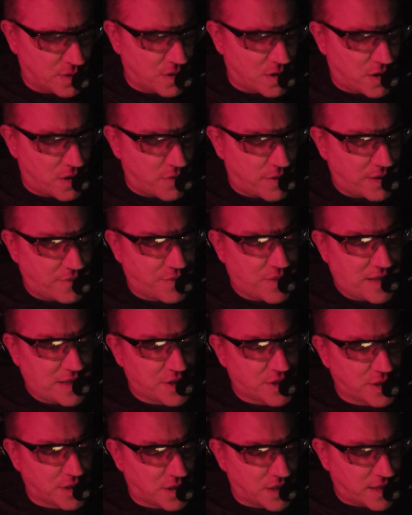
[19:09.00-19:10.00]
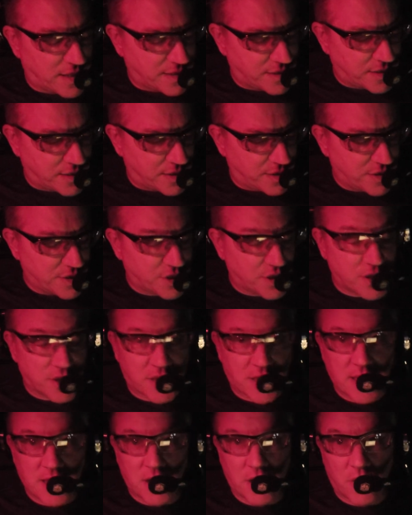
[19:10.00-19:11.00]
All right, thanks a lot. This is
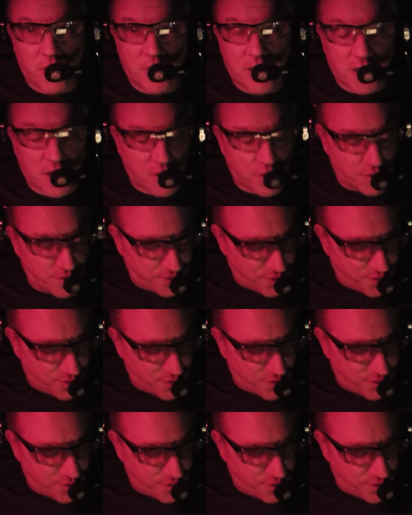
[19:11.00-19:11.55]
Kilo Echo